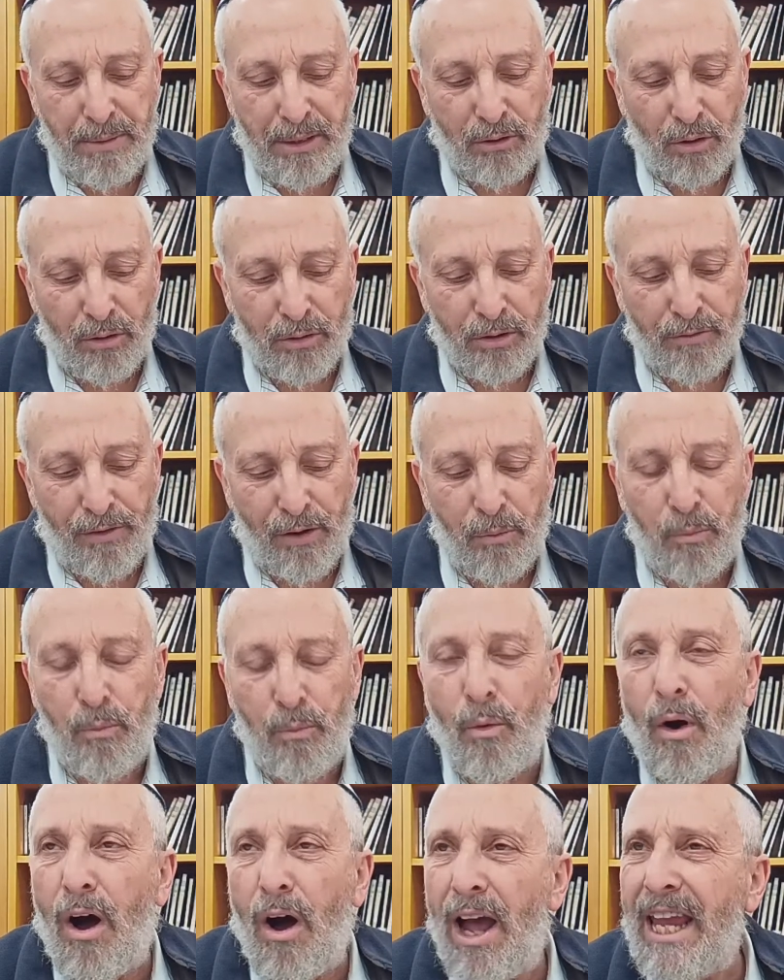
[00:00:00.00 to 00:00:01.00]
mitoch davar.
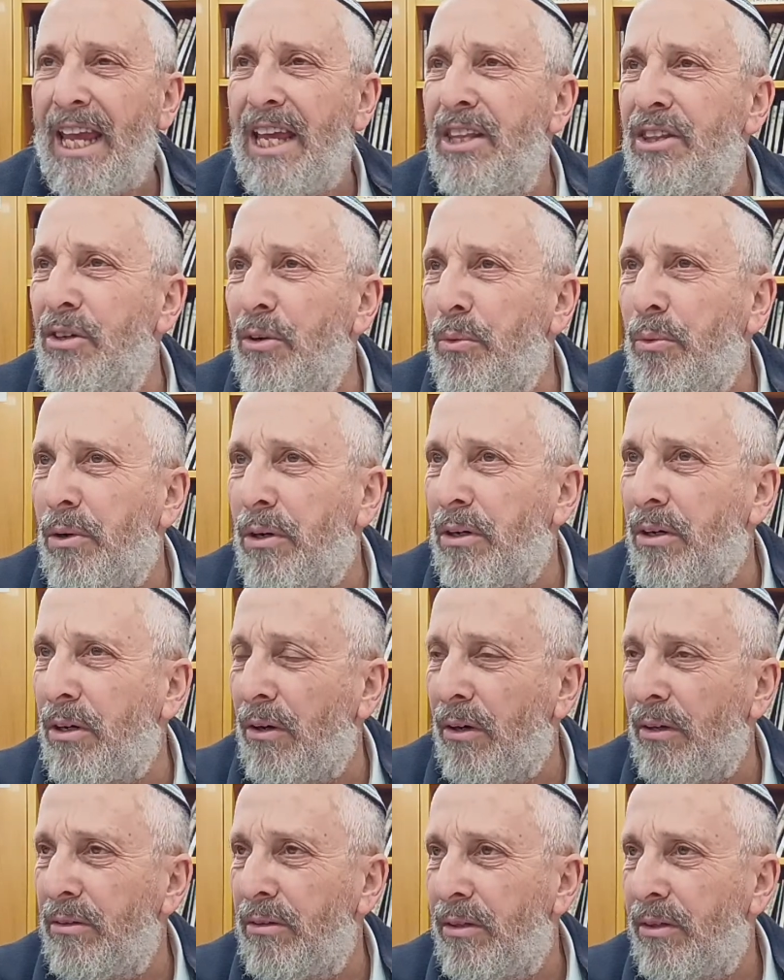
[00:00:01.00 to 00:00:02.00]
Why in the
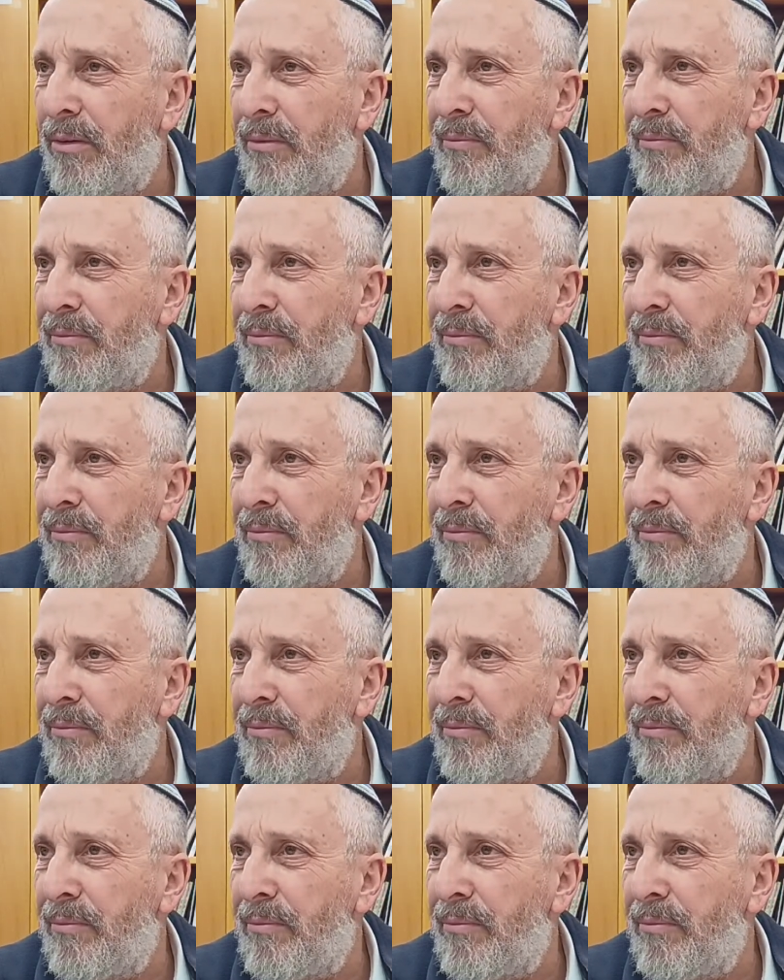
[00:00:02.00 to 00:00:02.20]
world